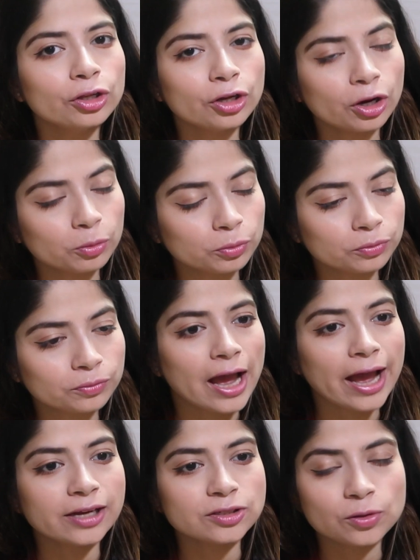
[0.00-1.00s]
No,
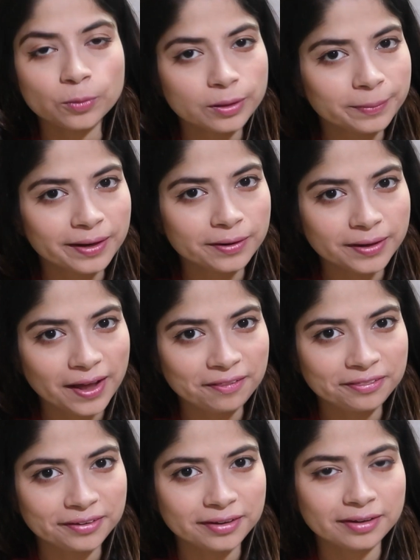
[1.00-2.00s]
I don't want to be
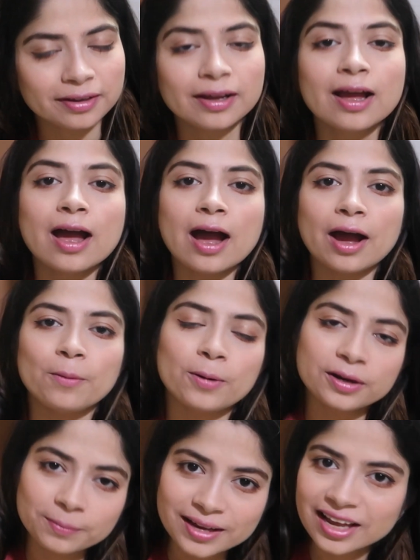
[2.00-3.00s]
unhealthy. I
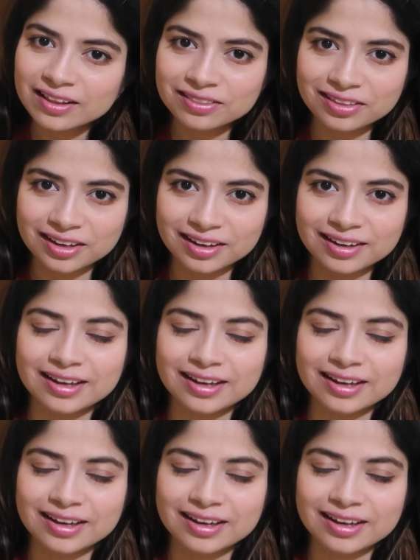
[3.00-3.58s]
want to be healthy.